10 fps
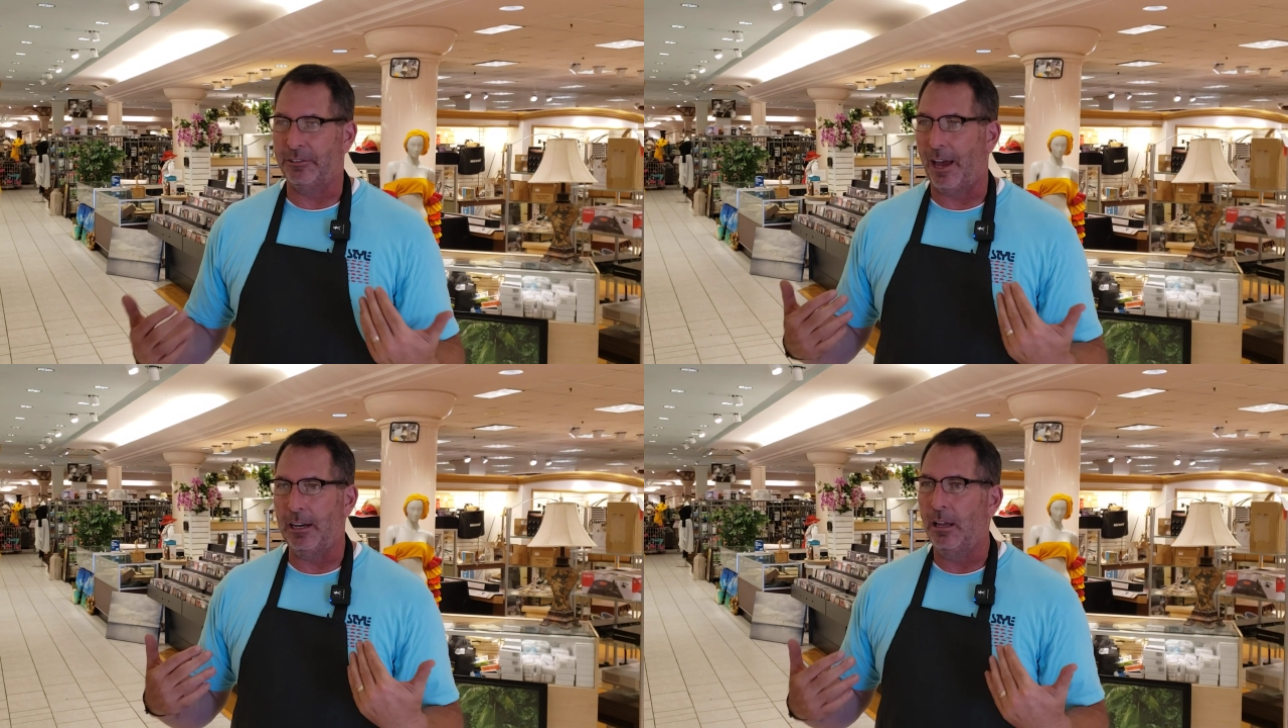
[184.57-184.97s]

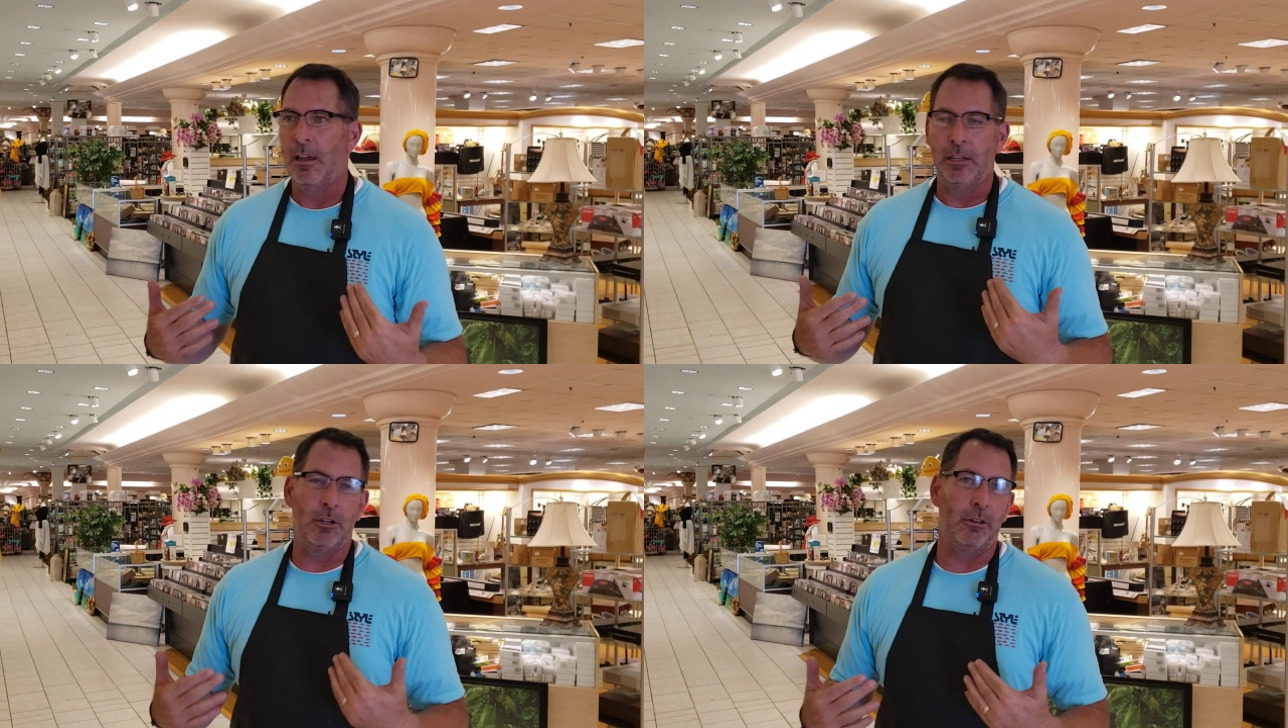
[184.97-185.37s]

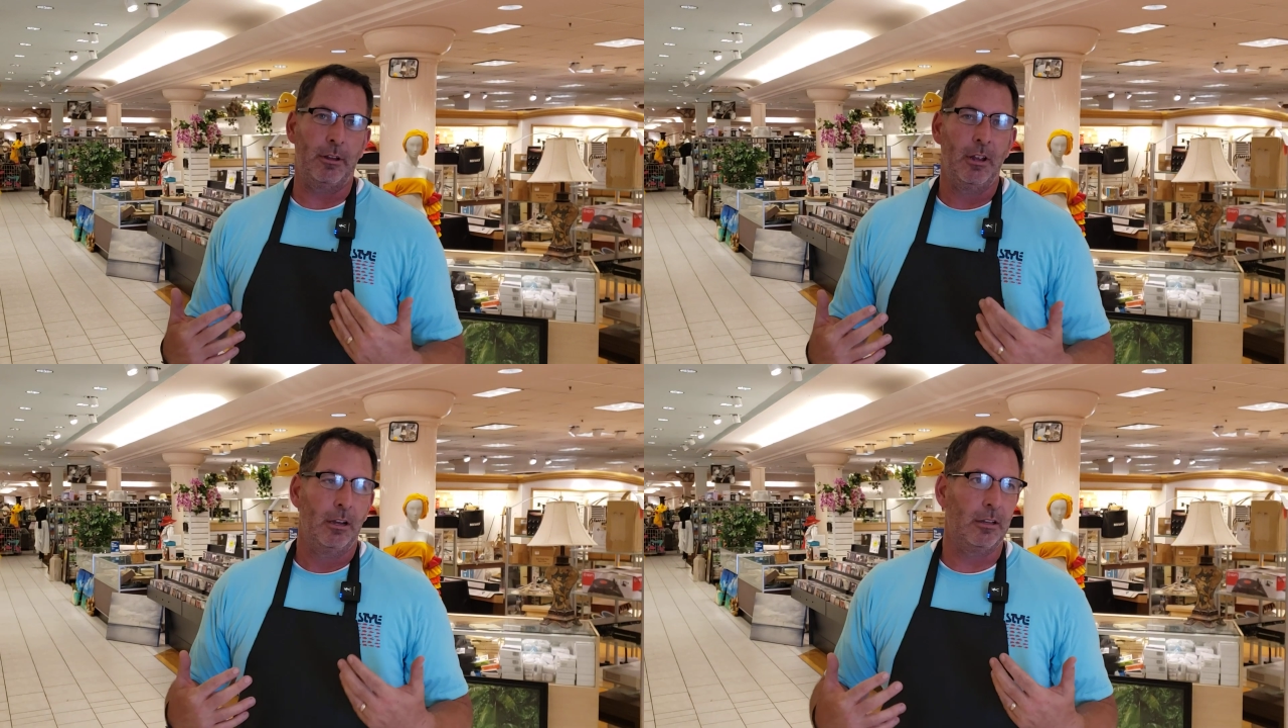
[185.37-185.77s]

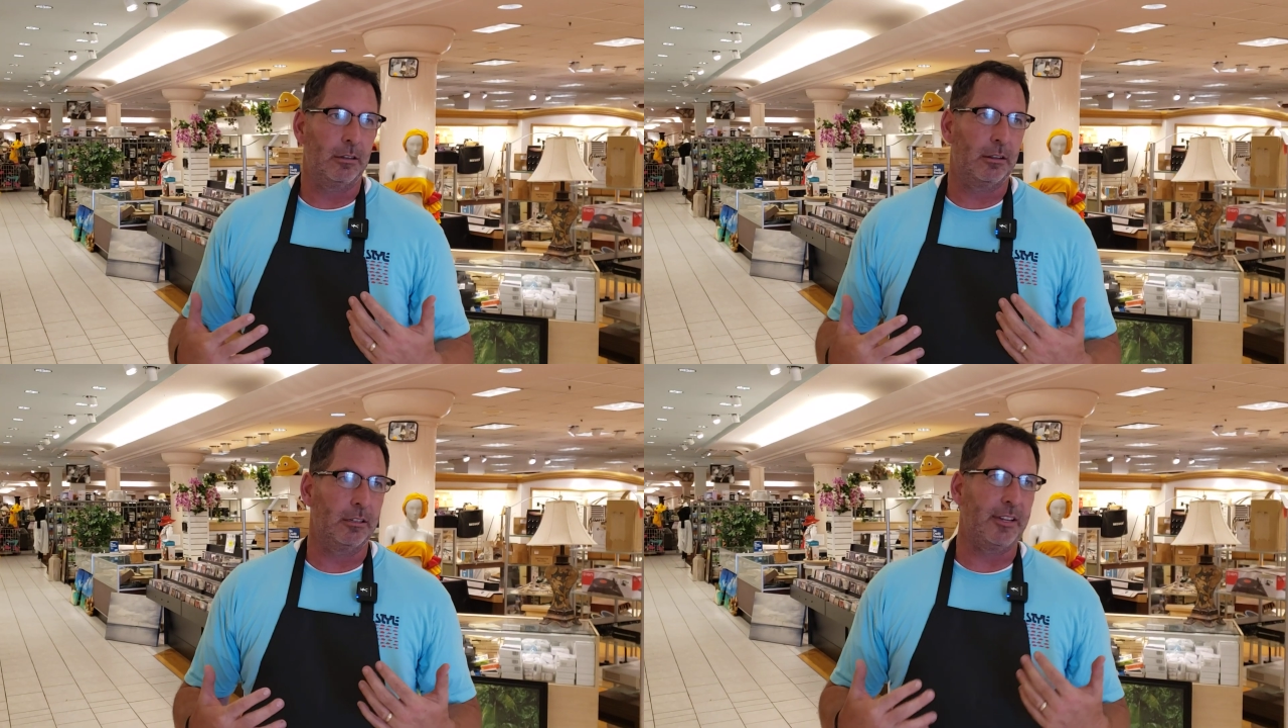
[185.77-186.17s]

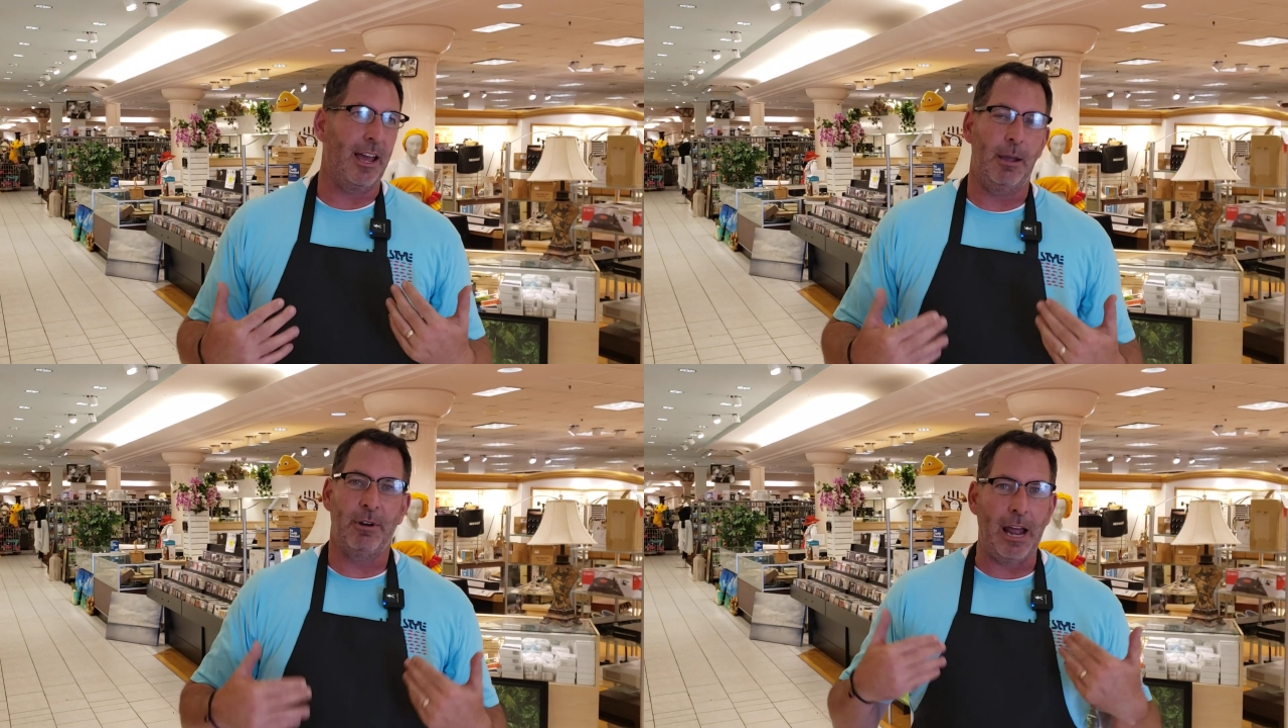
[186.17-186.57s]
The
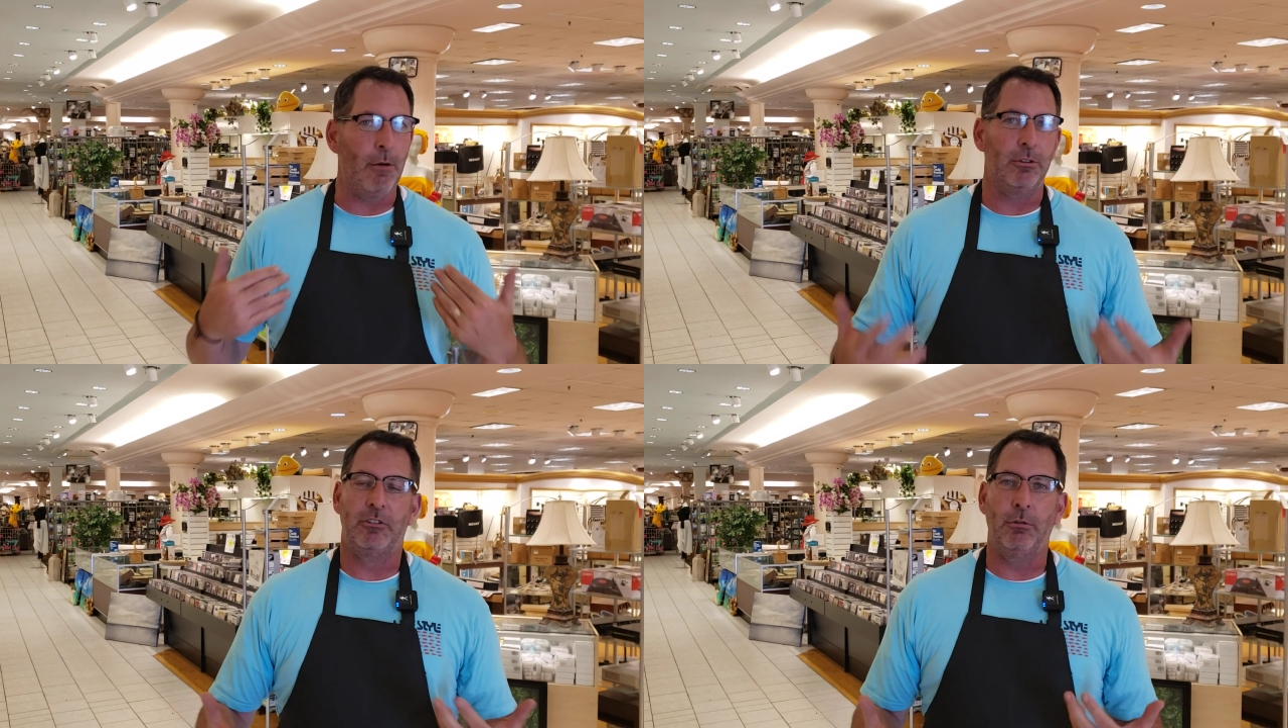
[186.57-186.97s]
time when I
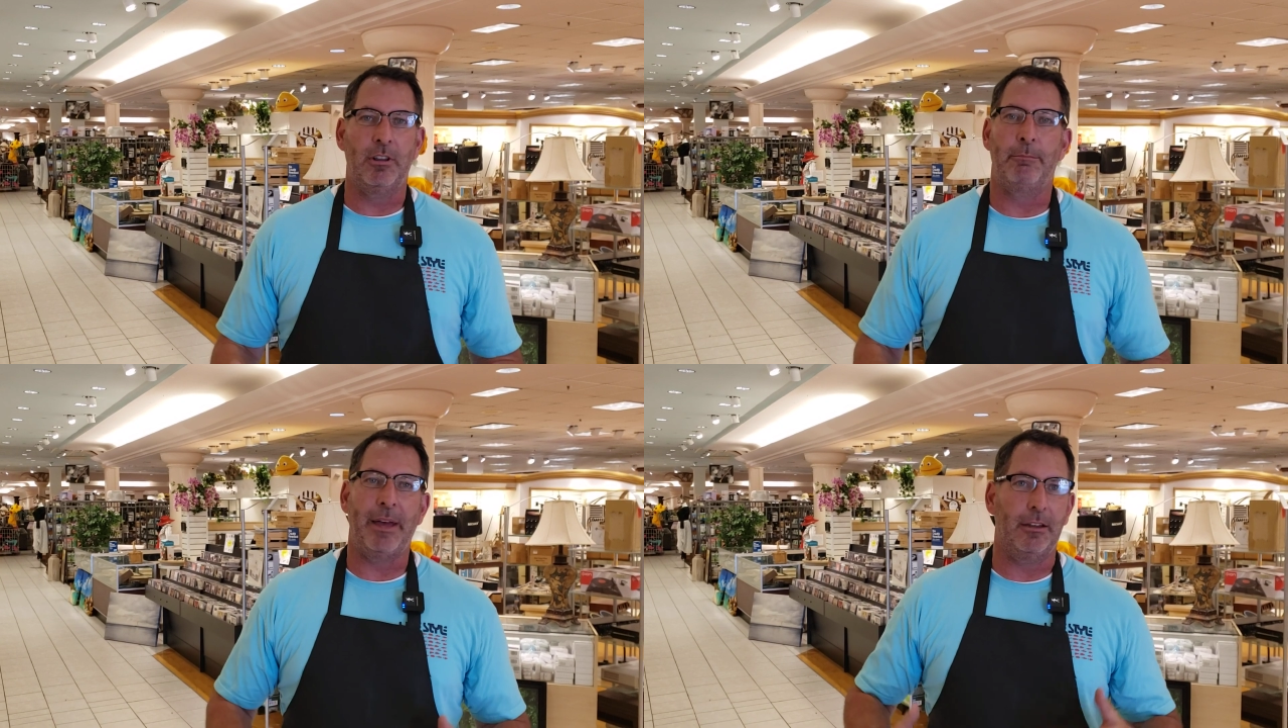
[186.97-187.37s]
was doing
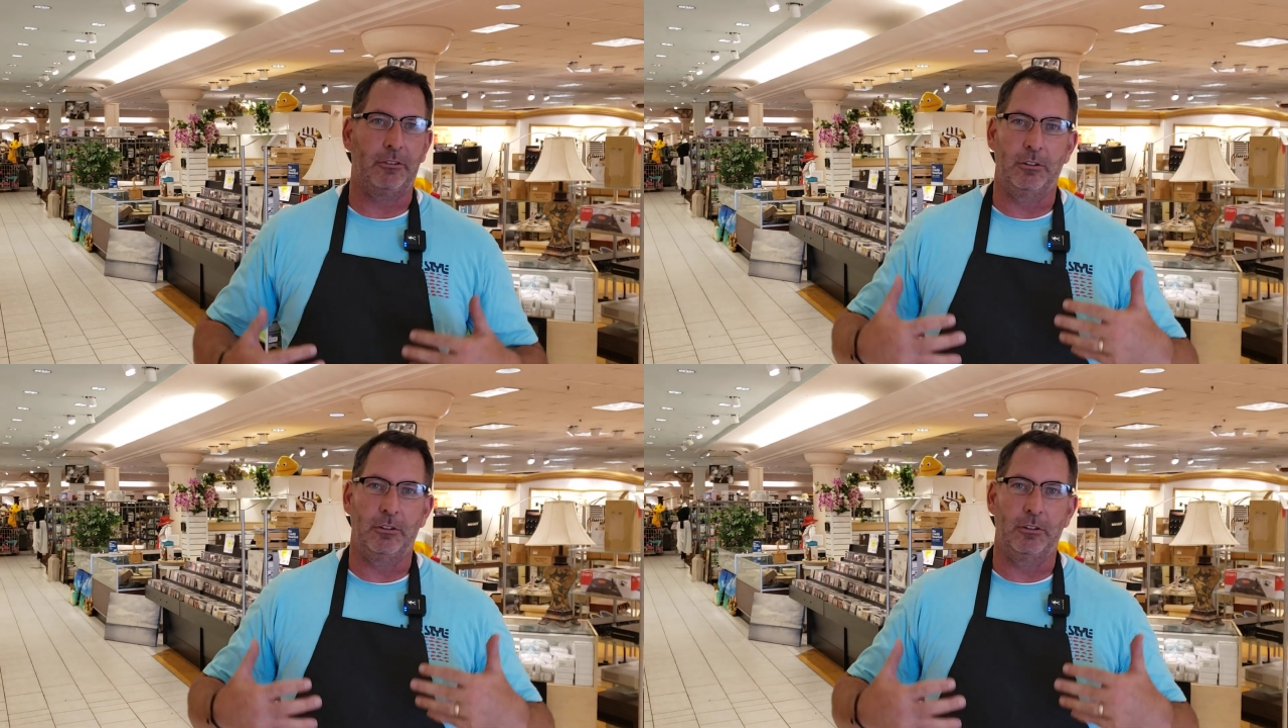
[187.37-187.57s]
the best